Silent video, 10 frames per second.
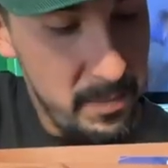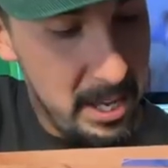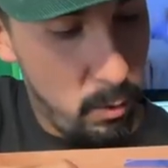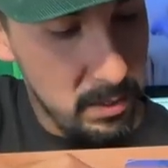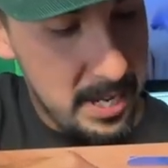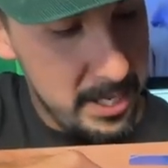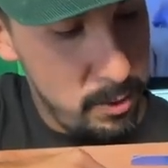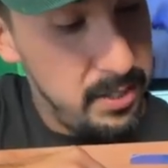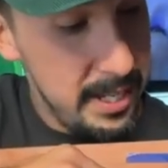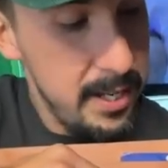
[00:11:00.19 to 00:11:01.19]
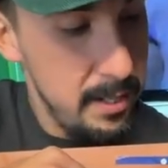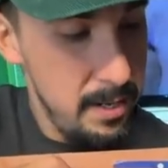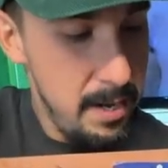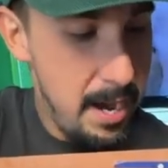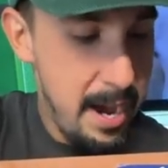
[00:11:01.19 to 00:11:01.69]
it will tell you D I C,
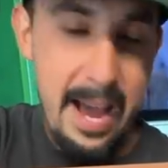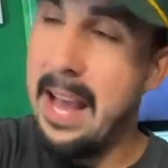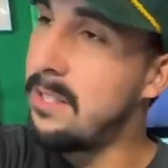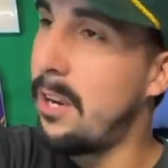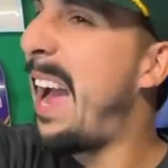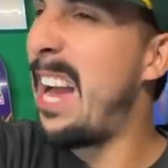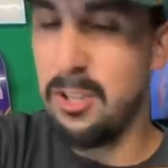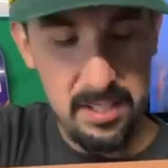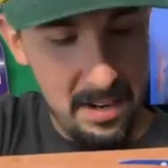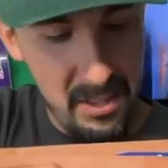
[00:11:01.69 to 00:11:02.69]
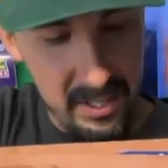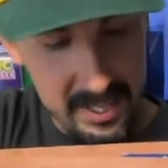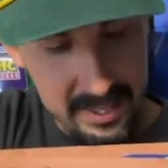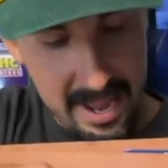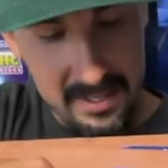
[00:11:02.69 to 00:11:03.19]
uh, has their address and everything
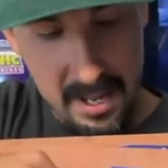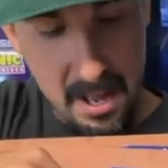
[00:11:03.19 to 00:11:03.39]
like that,